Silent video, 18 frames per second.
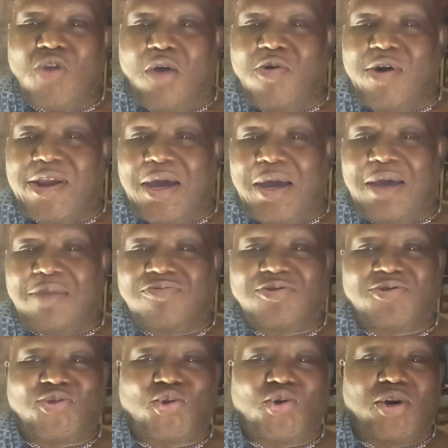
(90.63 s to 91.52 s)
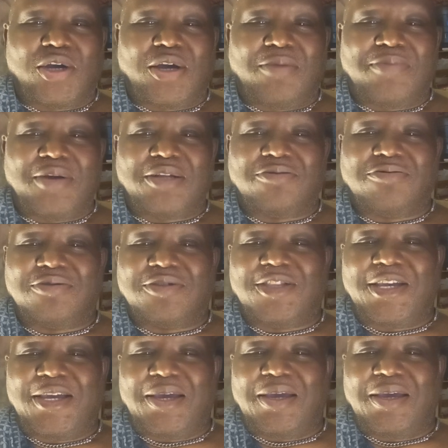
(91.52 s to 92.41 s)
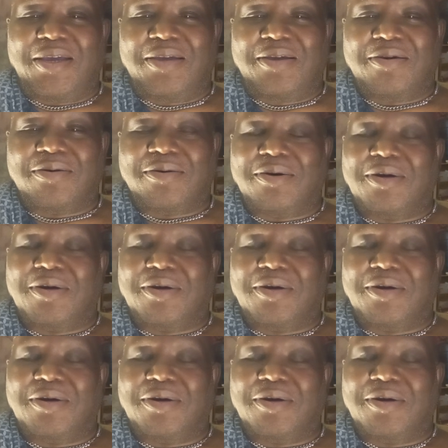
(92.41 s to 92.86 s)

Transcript: what I have to talk about today,